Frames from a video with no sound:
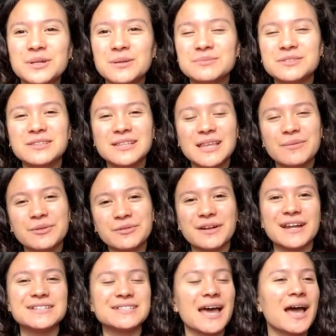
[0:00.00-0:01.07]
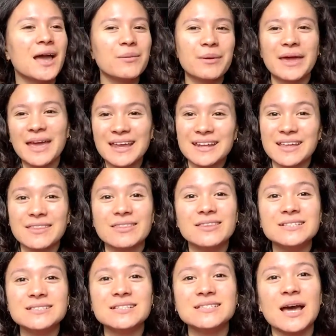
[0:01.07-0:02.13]
welcome to the Lemon Rind. I'm Anna.
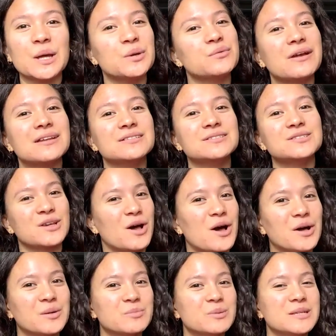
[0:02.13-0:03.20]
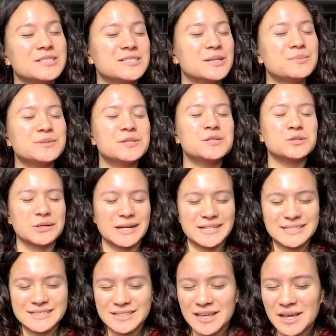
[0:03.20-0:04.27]
This is how to write a song, plus tips and tricks.
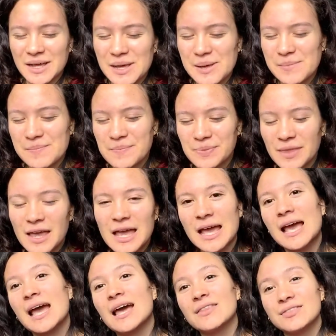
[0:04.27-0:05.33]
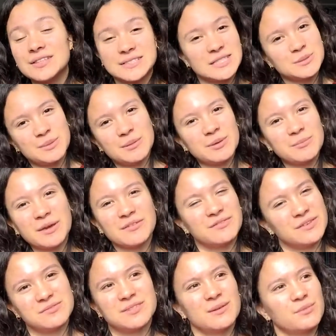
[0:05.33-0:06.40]
This is maybe my
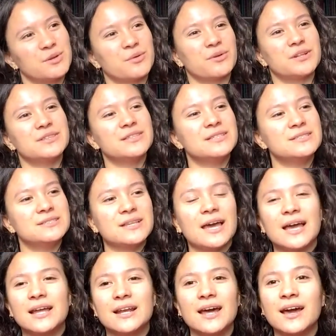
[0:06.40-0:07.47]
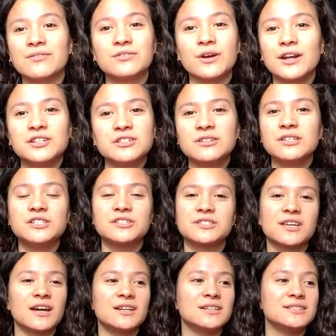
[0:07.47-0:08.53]
5th time recording this, and I've gradually just
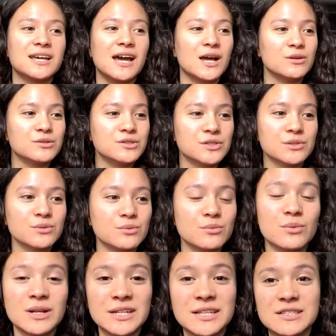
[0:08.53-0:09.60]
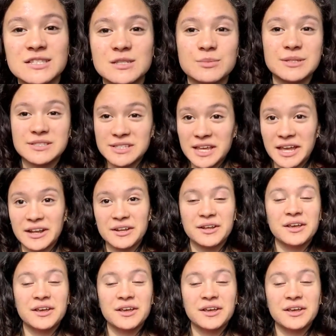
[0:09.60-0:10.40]
cut it down to what needs to be said.